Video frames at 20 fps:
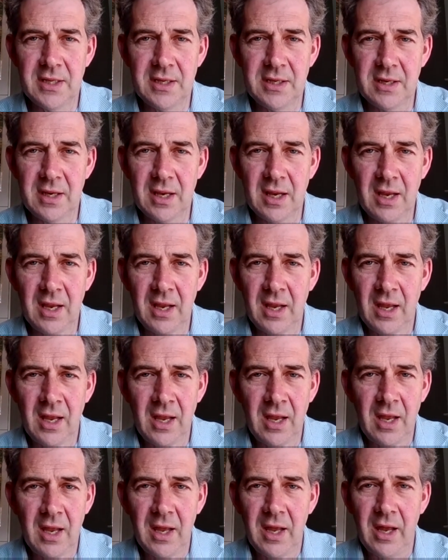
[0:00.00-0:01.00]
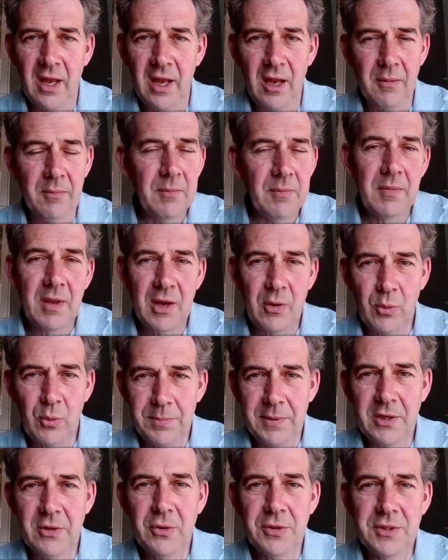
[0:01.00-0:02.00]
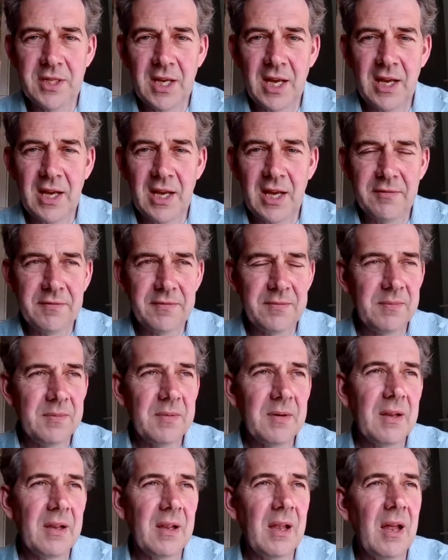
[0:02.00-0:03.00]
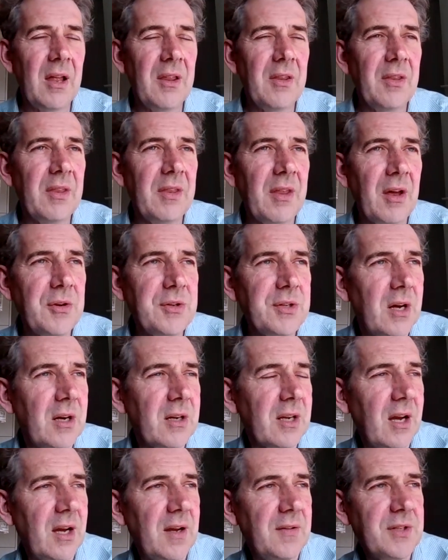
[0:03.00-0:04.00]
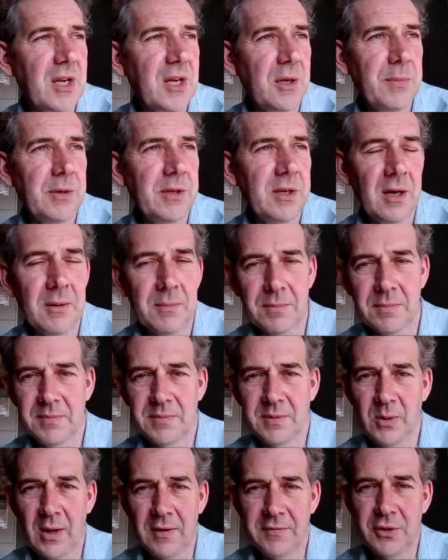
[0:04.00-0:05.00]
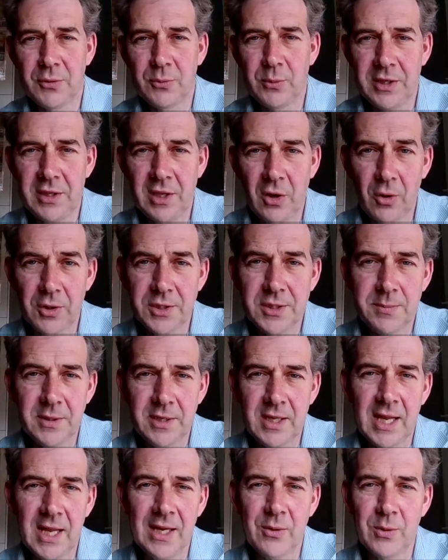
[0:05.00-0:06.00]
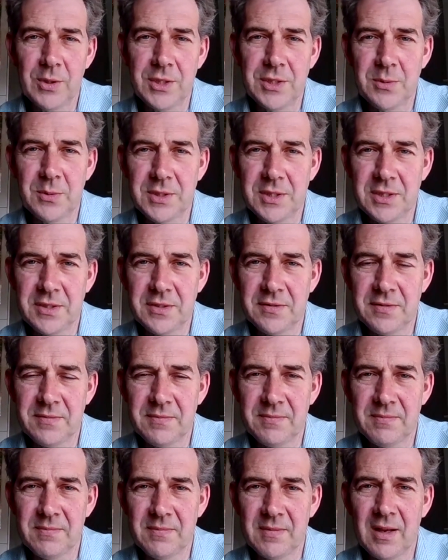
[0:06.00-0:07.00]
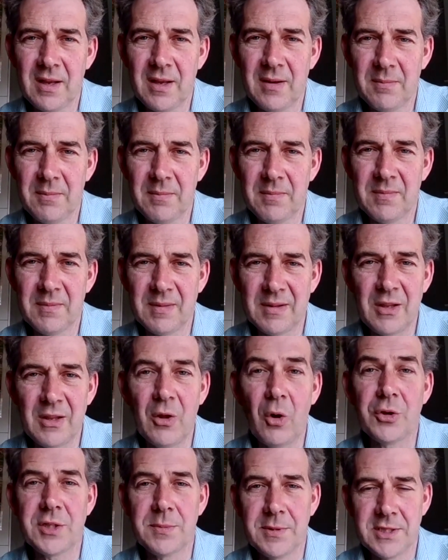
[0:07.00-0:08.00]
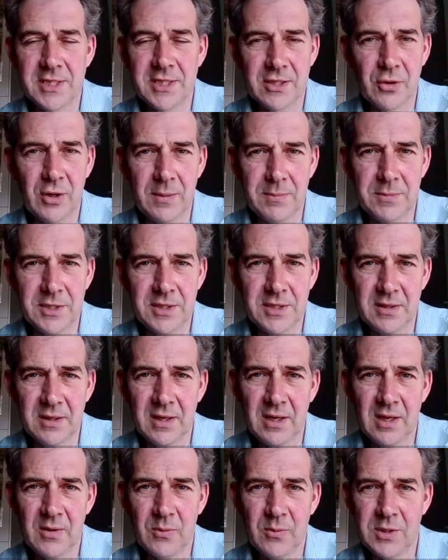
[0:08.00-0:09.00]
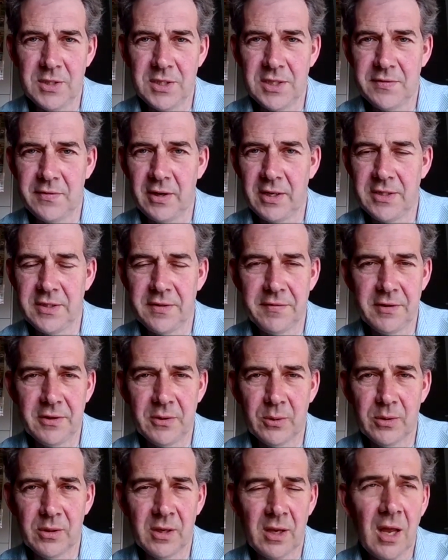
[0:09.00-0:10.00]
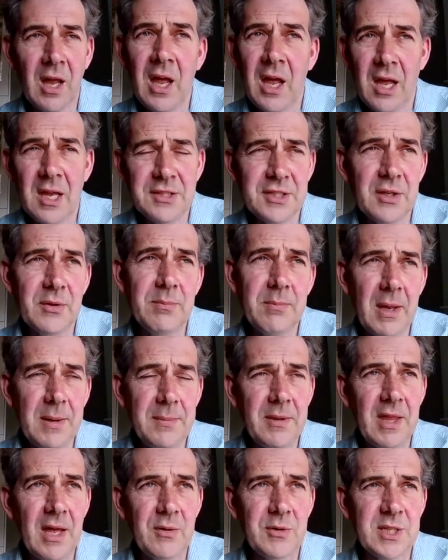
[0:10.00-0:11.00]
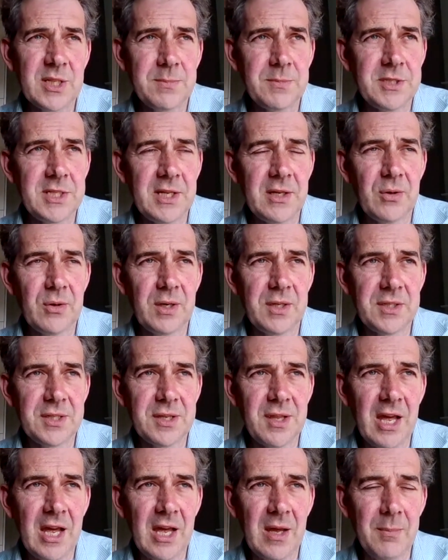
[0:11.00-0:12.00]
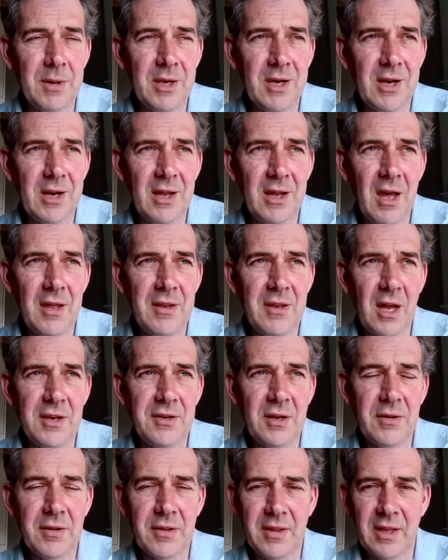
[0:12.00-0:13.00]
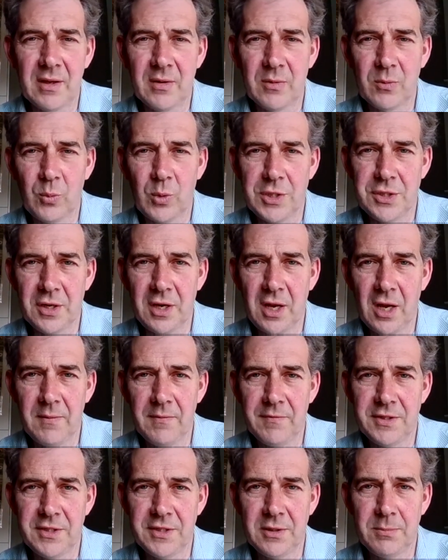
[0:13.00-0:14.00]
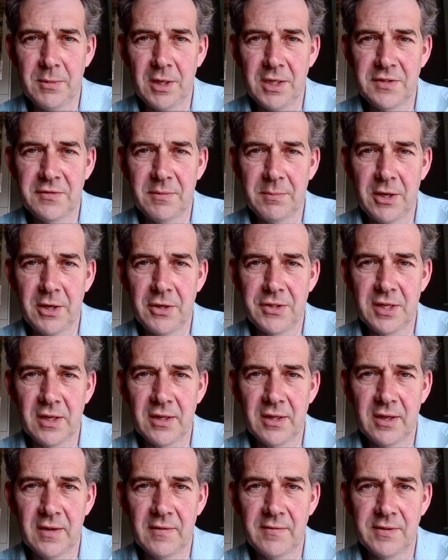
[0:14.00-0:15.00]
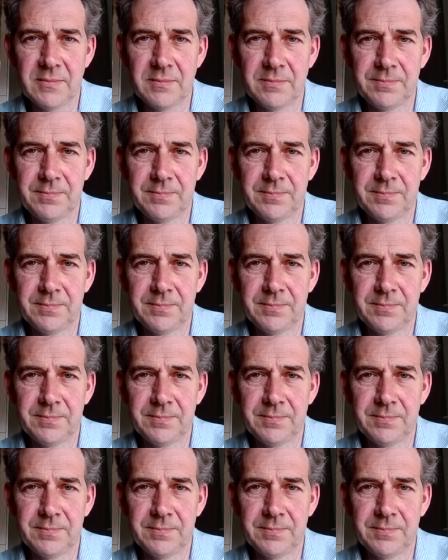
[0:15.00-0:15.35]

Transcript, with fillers: And um, it would be good to have those archives open up you have to read the Ottoman language, which is um, Ottoman script, which is very difficult. So maybe there were some secrets there, but I, I, I don't think we should hope for too much from those archives.